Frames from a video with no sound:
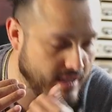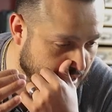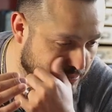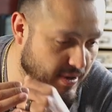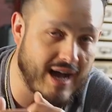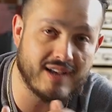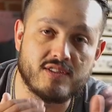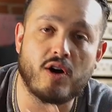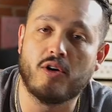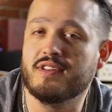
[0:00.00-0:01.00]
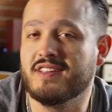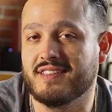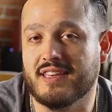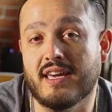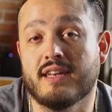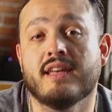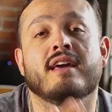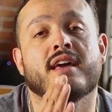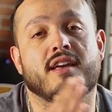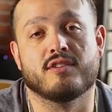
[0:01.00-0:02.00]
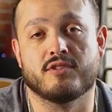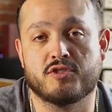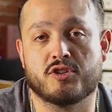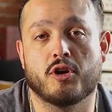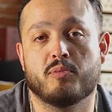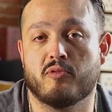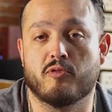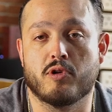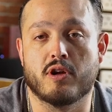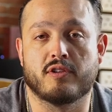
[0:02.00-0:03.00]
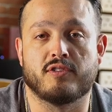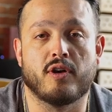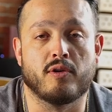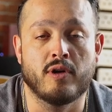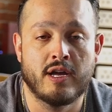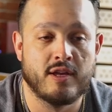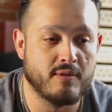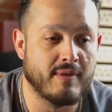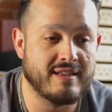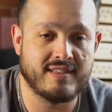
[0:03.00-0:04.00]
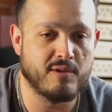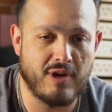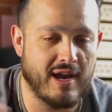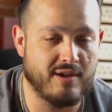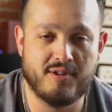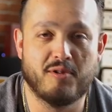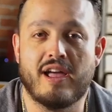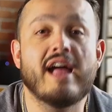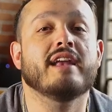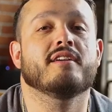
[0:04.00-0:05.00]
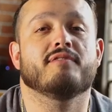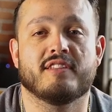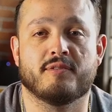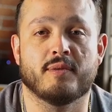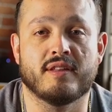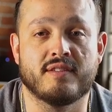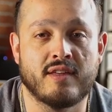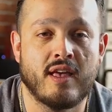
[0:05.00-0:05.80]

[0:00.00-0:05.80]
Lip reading: box? All this, again, is on your scope of work. So you might say, well, I don't know what any of this means.